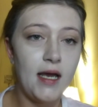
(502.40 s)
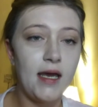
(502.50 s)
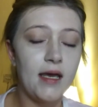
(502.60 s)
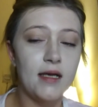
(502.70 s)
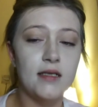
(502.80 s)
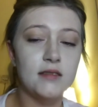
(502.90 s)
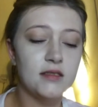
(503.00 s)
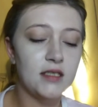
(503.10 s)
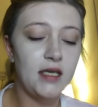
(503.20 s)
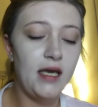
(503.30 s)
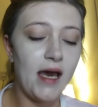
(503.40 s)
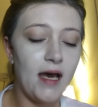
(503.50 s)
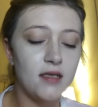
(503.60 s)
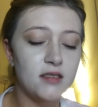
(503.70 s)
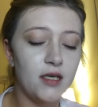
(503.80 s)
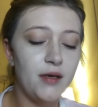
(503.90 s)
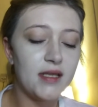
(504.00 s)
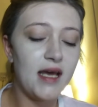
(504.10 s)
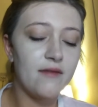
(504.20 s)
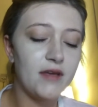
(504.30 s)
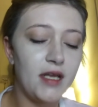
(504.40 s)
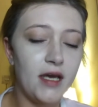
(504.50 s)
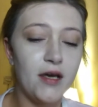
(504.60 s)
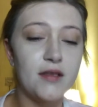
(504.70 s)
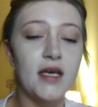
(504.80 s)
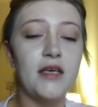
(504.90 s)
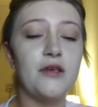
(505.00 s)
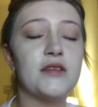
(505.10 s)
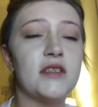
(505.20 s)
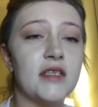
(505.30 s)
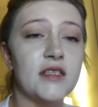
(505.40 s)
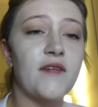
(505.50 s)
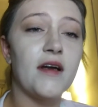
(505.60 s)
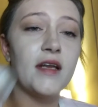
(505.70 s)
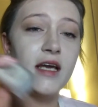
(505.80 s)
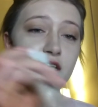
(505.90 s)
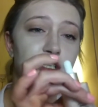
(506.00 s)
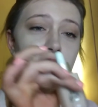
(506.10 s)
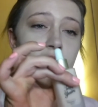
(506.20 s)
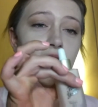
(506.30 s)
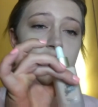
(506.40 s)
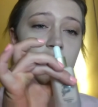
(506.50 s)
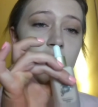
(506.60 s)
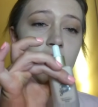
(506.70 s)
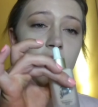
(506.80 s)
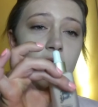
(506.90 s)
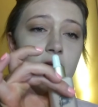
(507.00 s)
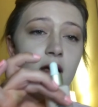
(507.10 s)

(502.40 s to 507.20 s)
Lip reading: And yeah, so in that video, they used this foundation as a